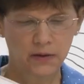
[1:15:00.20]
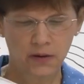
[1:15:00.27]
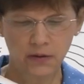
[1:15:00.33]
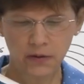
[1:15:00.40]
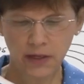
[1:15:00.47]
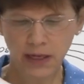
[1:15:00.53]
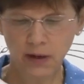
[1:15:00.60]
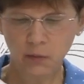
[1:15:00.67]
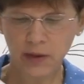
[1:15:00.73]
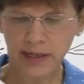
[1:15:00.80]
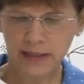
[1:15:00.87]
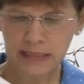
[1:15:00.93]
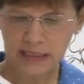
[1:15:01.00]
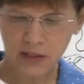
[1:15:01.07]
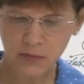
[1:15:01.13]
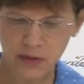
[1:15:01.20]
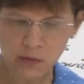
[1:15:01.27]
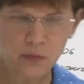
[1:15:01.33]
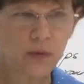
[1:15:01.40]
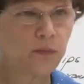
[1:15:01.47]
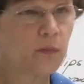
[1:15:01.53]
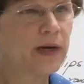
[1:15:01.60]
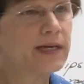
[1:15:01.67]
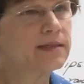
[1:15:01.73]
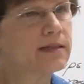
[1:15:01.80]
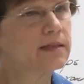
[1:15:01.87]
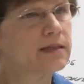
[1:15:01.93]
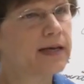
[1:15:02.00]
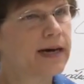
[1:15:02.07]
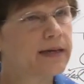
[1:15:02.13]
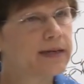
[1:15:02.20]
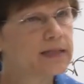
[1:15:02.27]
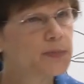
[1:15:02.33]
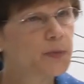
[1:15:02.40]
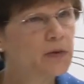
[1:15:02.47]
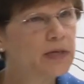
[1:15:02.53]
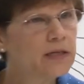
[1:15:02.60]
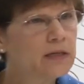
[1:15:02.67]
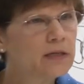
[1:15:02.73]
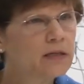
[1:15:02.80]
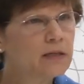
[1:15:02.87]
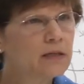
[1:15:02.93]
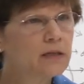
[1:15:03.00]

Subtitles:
Okay, what else can we, when is it not aspirated?